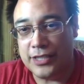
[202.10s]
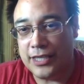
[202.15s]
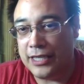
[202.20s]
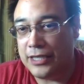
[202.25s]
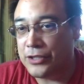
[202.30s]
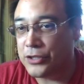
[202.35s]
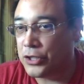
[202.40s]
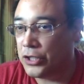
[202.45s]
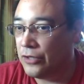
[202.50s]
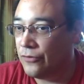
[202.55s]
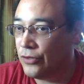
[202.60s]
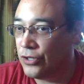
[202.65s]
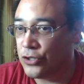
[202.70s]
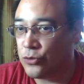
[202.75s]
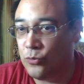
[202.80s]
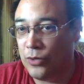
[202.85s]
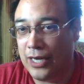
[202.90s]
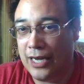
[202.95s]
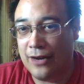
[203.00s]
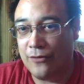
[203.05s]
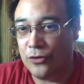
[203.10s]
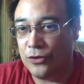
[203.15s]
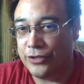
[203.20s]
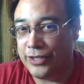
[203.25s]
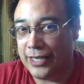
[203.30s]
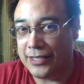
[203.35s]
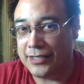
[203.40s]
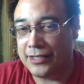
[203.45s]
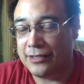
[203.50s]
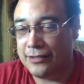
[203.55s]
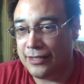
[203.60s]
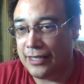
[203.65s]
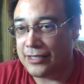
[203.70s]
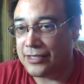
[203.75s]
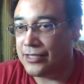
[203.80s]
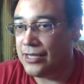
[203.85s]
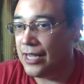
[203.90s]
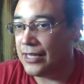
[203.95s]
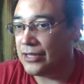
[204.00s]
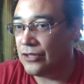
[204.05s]
pristine servers, whatever,
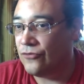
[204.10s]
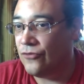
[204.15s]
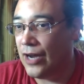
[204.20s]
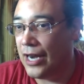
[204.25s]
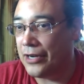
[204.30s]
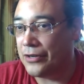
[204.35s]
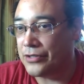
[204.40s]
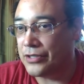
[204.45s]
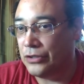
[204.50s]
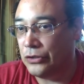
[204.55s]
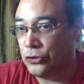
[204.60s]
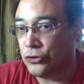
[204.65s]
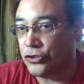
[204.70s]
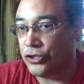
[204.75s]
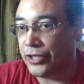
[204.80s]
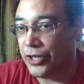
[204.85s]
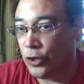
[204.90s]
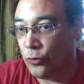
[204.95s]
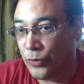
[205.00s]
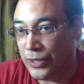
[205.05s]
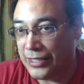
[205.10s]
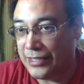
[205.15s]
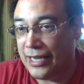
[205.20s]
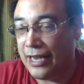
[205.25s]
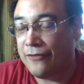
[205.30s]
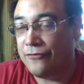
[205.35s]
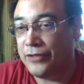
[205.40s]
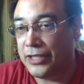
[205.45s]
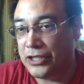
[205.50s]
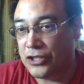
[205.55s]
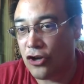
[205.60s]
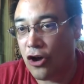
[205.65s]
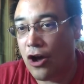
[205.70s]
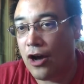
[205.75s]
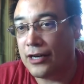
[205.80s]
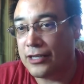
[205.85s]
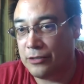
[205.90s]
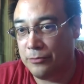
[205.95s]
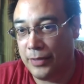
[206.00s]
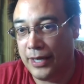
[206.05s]
that's not the final solution here. We
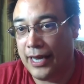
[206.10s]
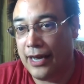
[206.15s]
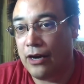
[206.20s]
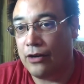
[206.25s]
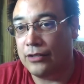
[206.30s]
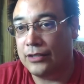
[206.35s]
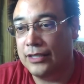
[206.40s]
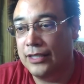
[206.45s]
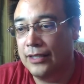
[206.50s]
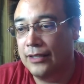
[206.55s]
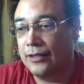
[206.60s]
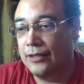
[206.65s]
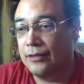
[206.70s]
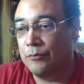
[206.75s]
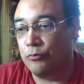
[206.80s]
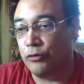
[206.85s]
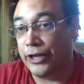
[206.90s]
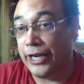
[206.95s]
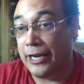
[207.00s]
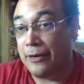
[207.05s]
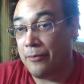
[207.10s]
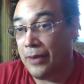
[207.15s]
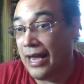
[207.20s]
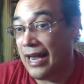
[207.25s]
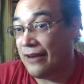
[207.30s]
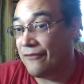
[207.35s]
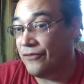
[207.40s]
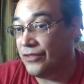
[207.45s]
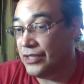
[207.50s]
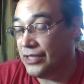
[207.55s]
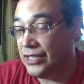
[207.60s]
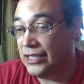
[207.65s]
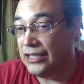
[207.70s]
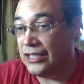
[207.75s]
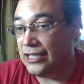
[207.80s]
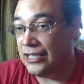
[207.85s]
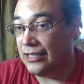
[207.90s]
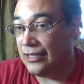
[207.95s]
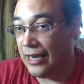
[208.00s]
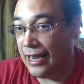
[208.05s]
definitely talked about bringing back
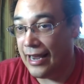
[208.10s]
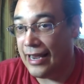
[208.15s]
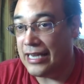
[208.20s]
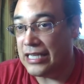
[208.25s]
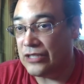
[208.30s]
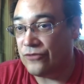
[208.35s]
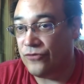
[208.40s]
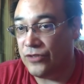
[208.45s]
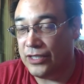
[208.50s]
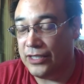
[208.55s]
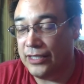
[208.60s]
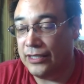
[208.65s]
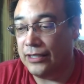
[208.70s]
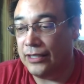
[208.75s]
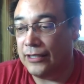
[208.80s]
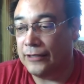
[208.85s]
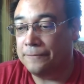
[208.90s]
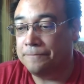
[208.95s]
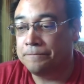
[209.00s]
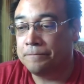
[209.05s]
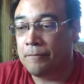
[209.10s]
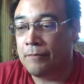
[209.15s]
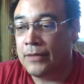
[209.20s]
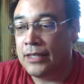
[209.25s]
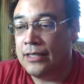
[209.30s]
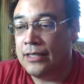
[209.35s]
vanilla as vanilla.